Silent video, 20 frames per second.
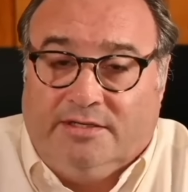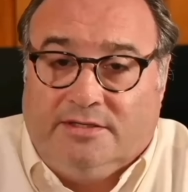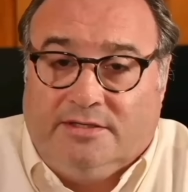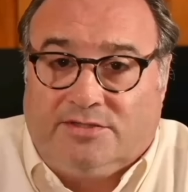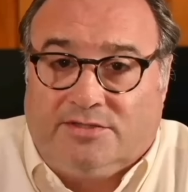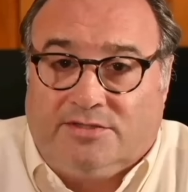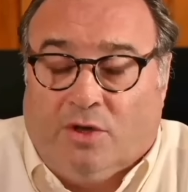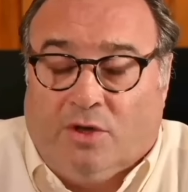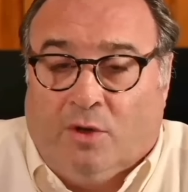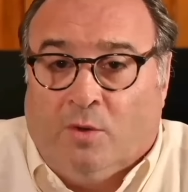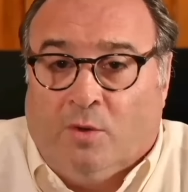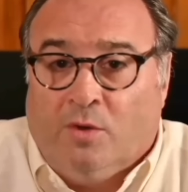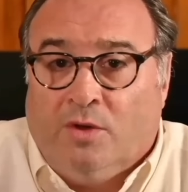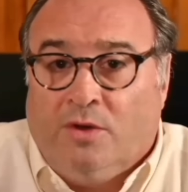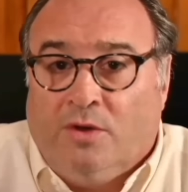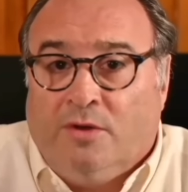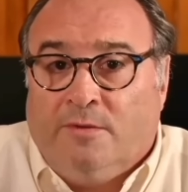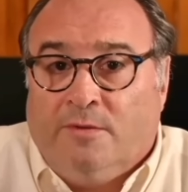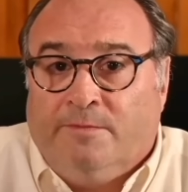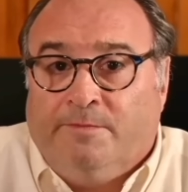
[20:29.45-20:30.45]
So
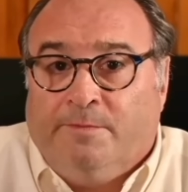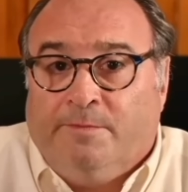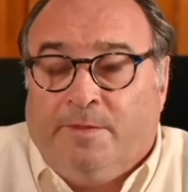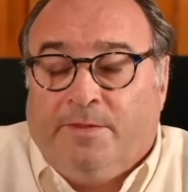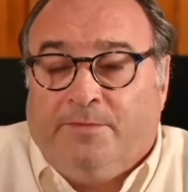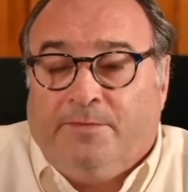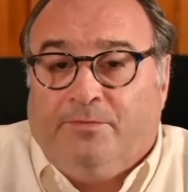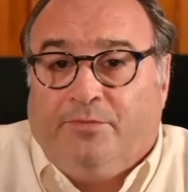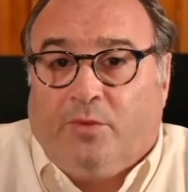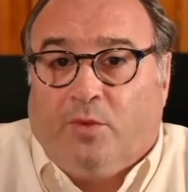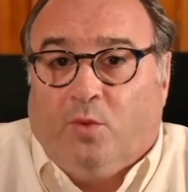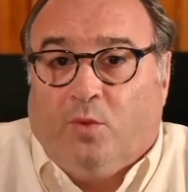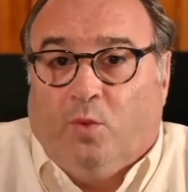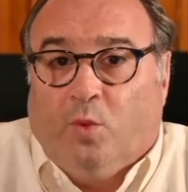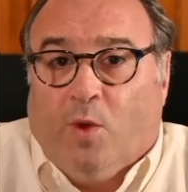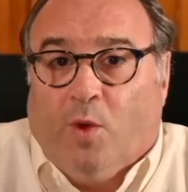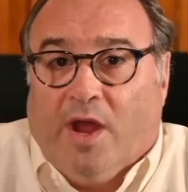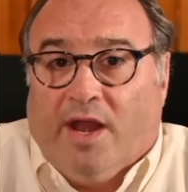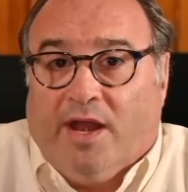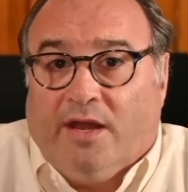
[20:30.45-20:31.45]

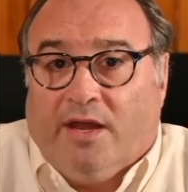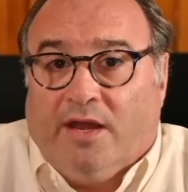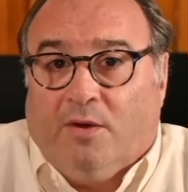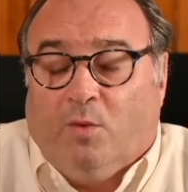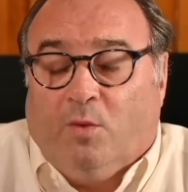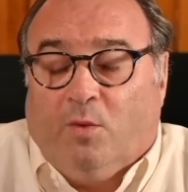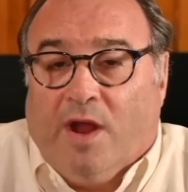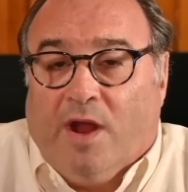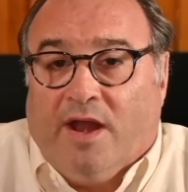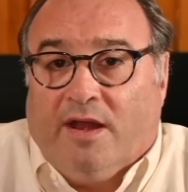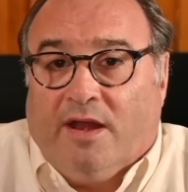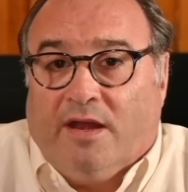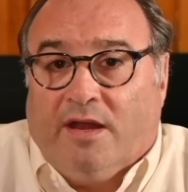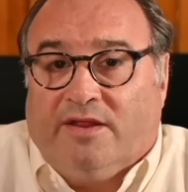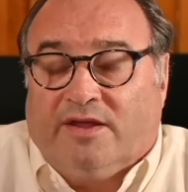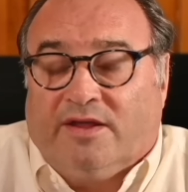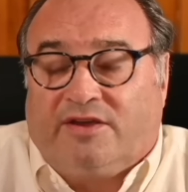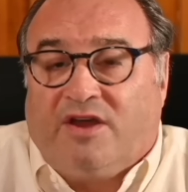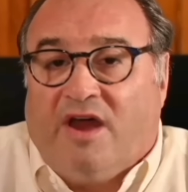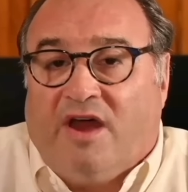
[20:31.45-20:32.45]
when when
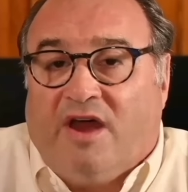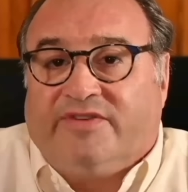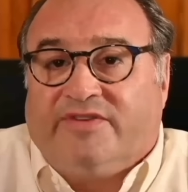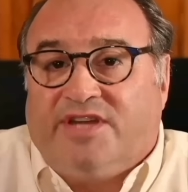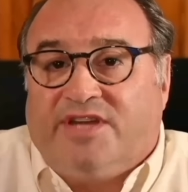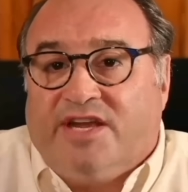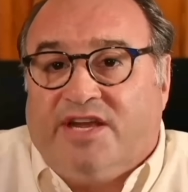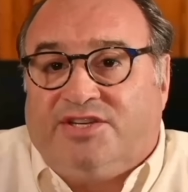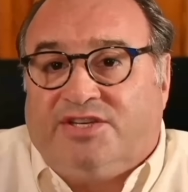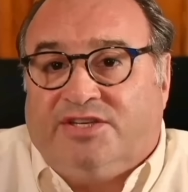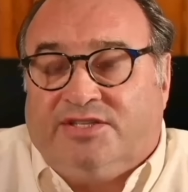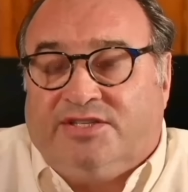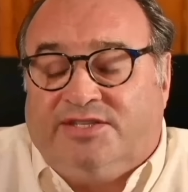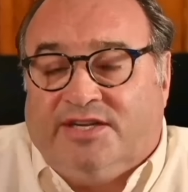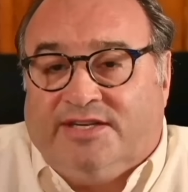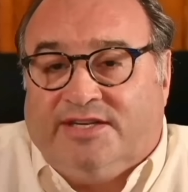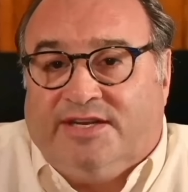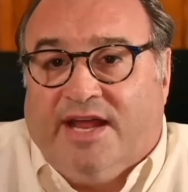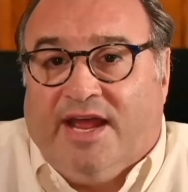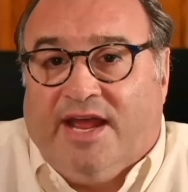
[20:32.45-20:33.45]
the conversation
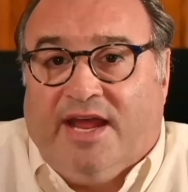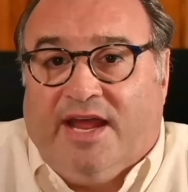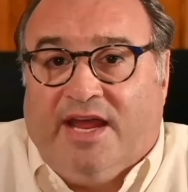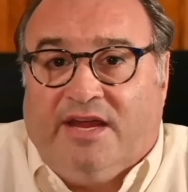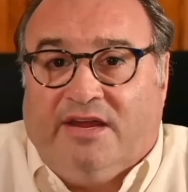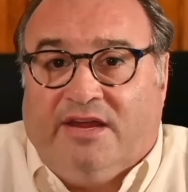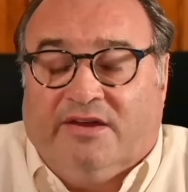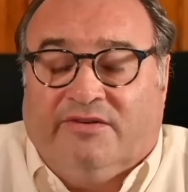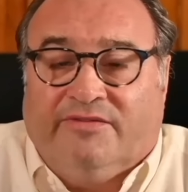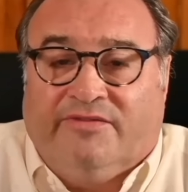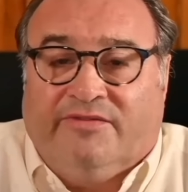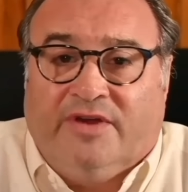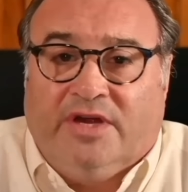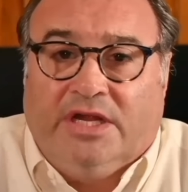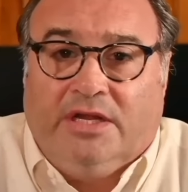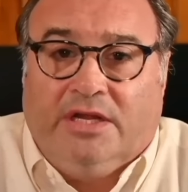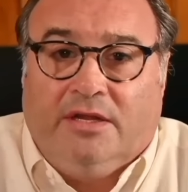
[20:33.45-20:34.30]
today of